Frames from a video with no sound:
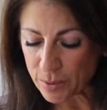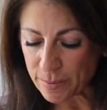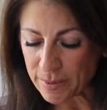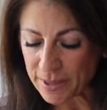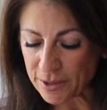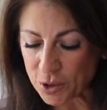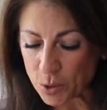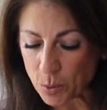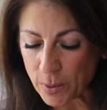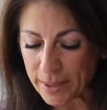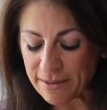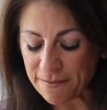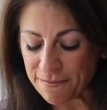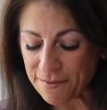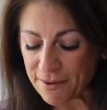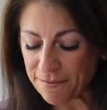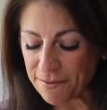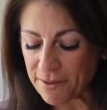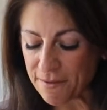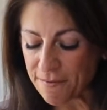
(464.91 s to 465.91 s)
be the
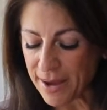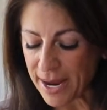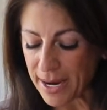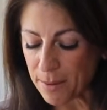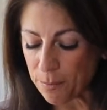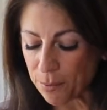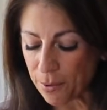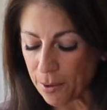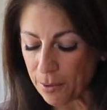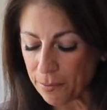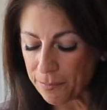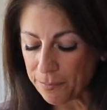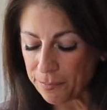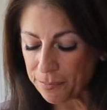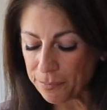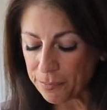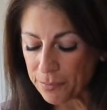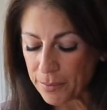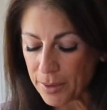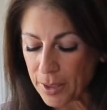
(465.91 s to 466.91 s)
25th of April,
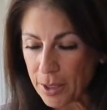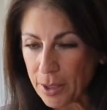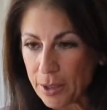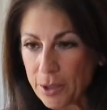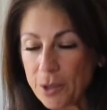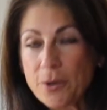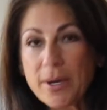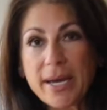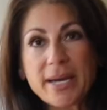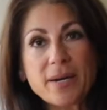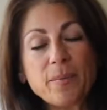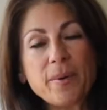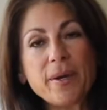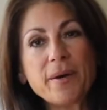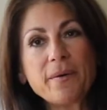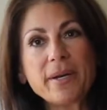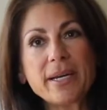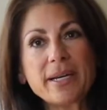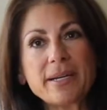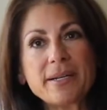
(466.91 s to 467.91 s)
you get a
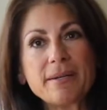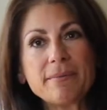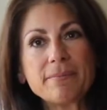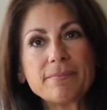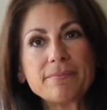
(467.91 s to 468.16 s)
period.